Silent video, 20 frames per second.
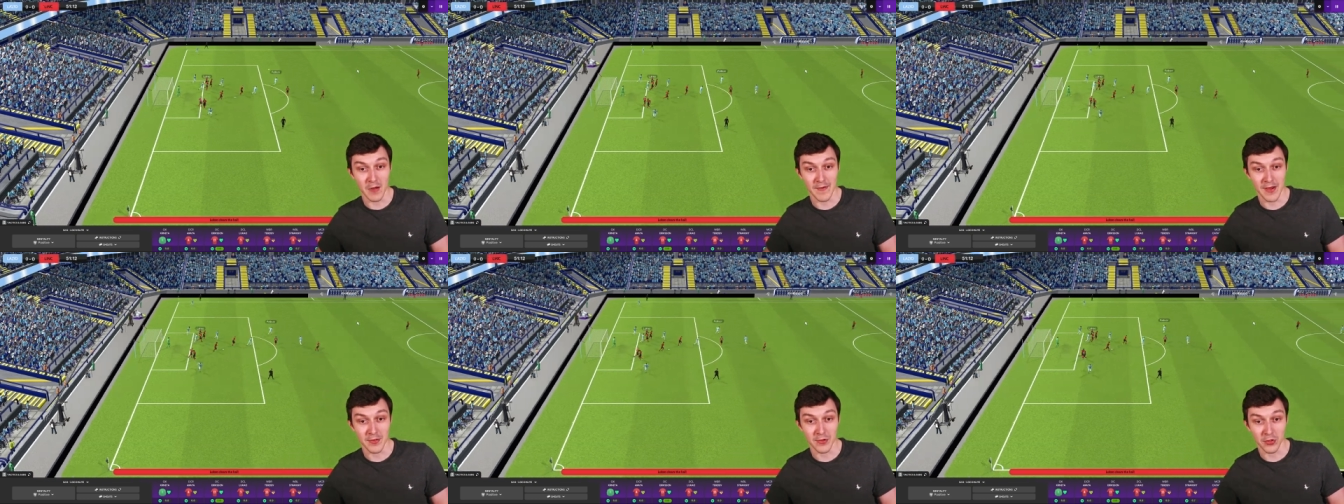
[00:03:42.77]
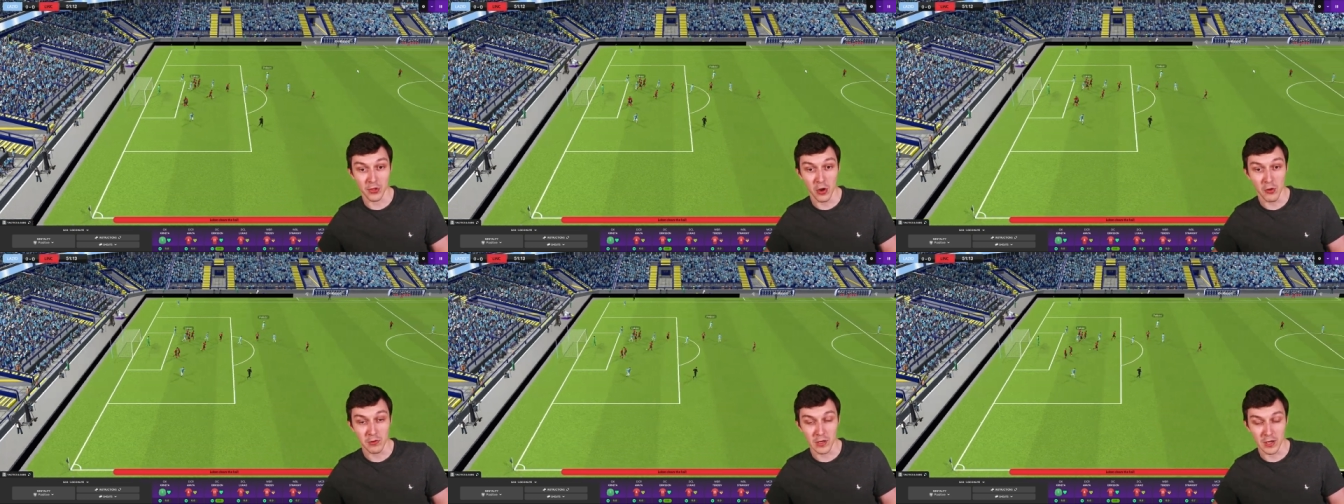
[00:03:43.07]
They're
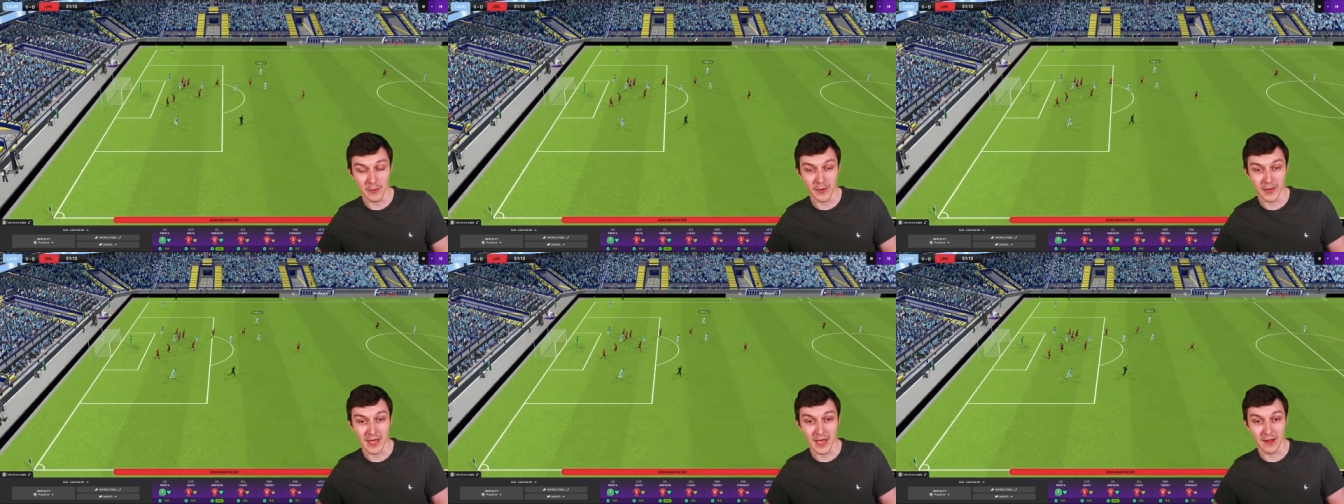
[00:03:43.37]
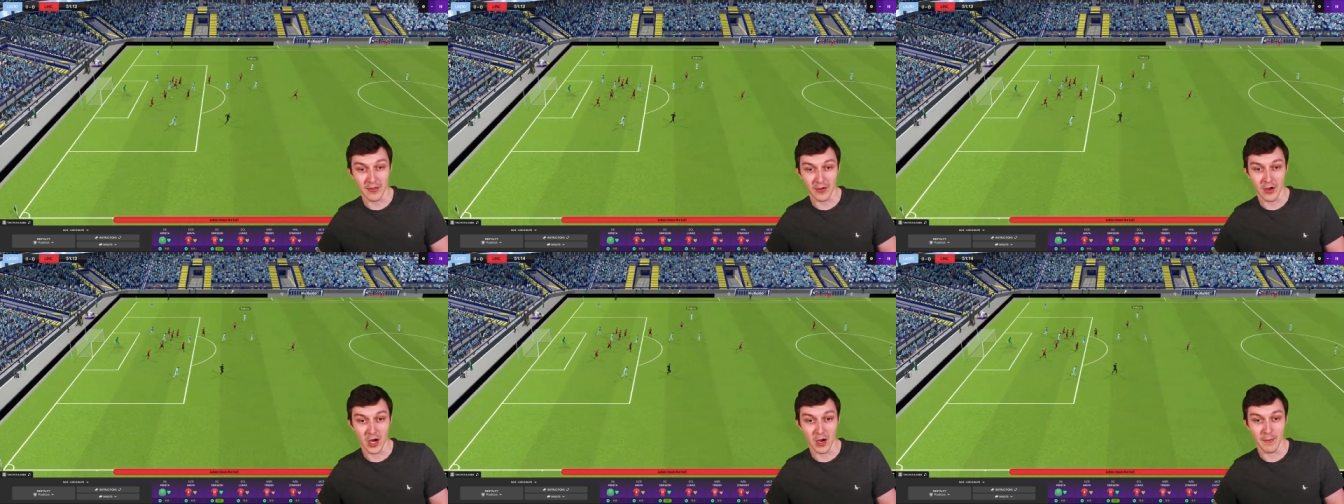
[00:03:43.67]
two nil up
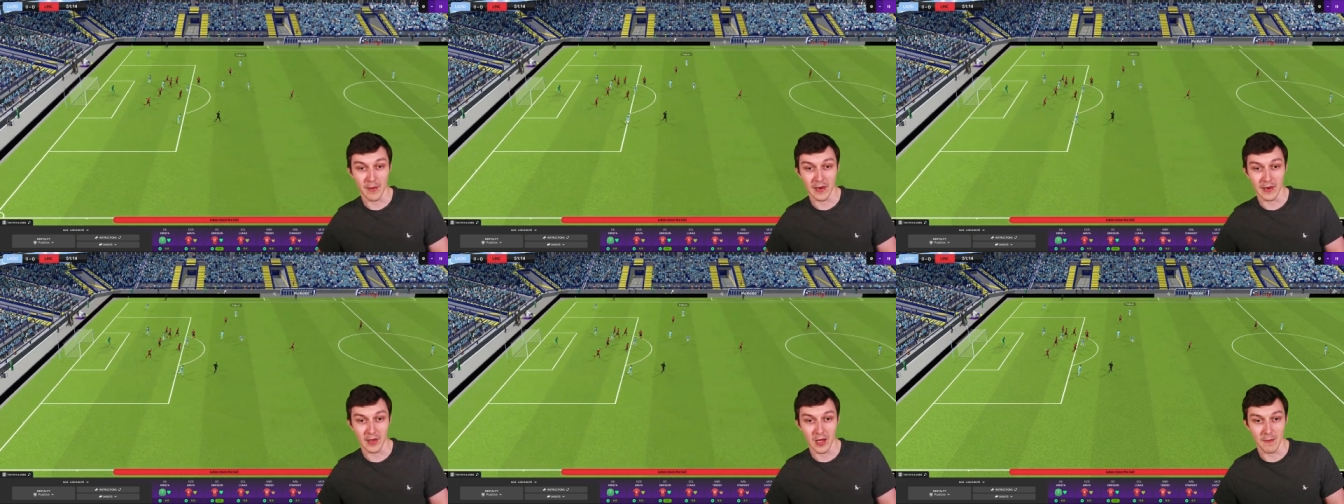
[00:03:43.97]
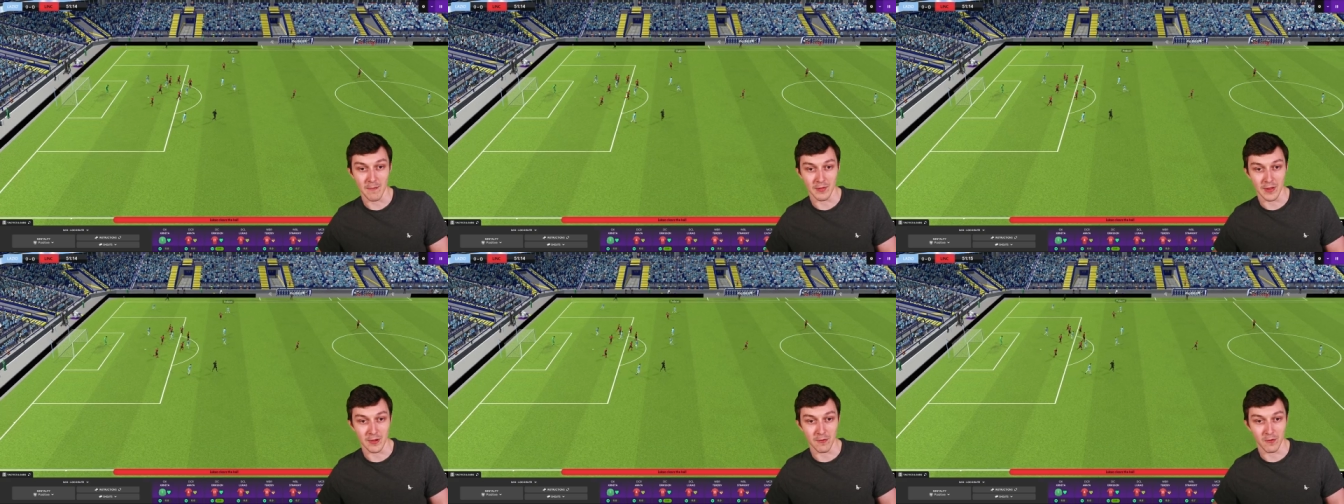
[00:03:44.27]
against R B
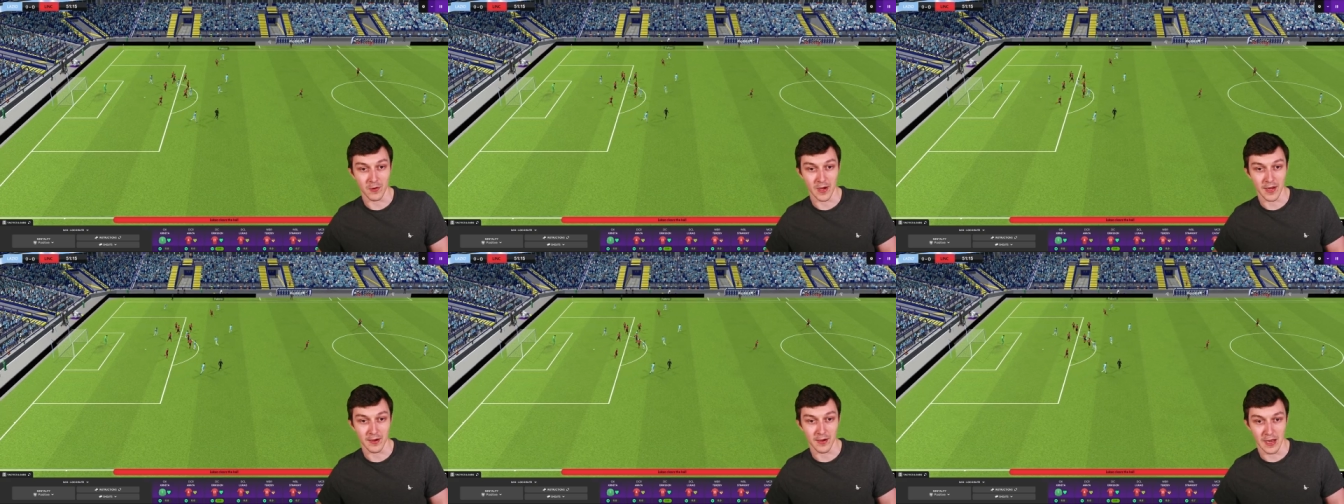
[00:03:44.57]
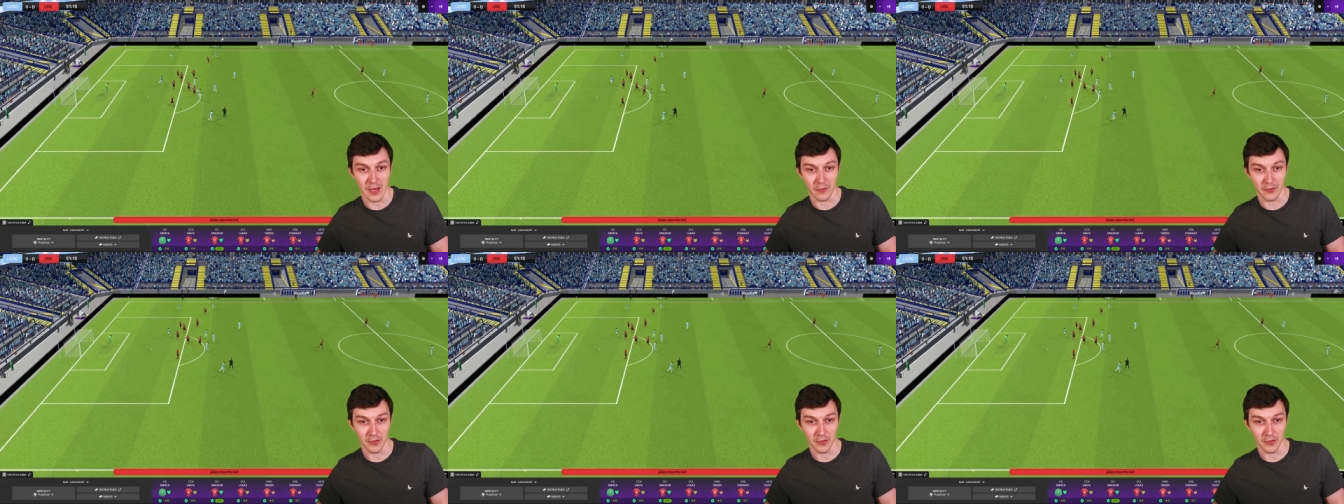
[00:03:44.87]
Leipzig right now,